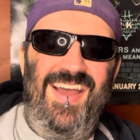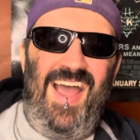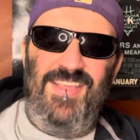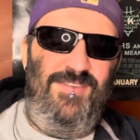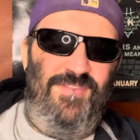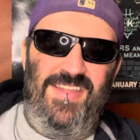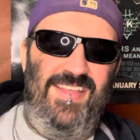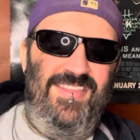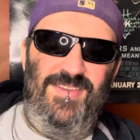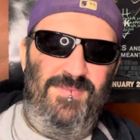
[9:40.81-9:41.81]
I just find
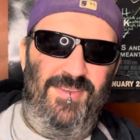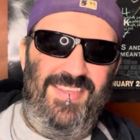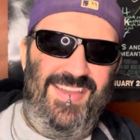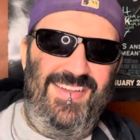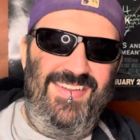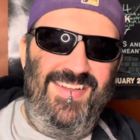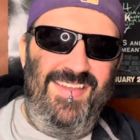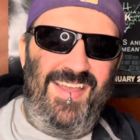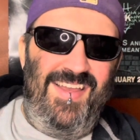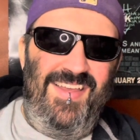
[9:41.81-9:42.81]
that so amusing
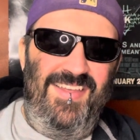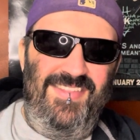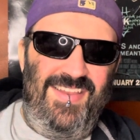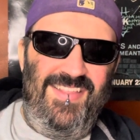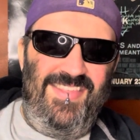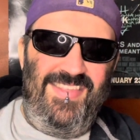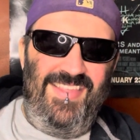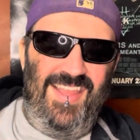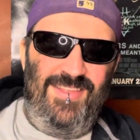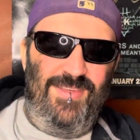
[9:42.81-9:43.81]
that it's
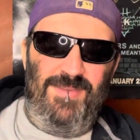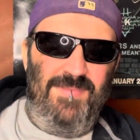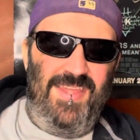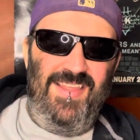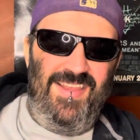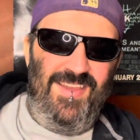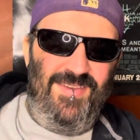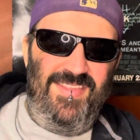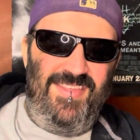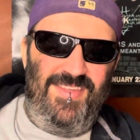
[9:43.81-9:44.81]
like it just immediately
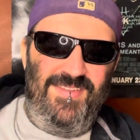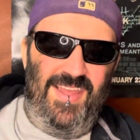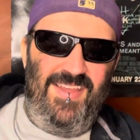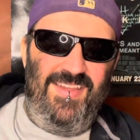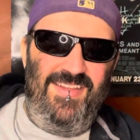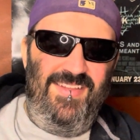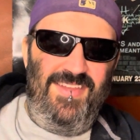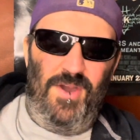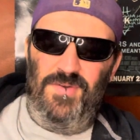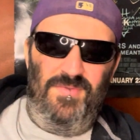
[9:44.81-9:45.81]
goes to like
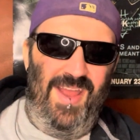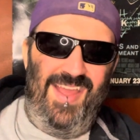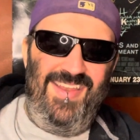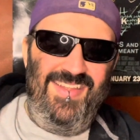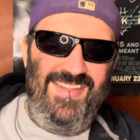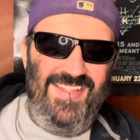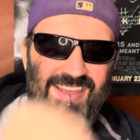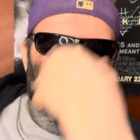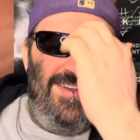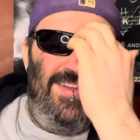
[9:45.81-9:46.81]
code red.
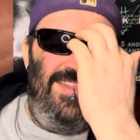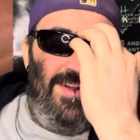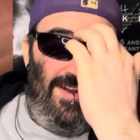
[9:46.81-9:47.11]
Like there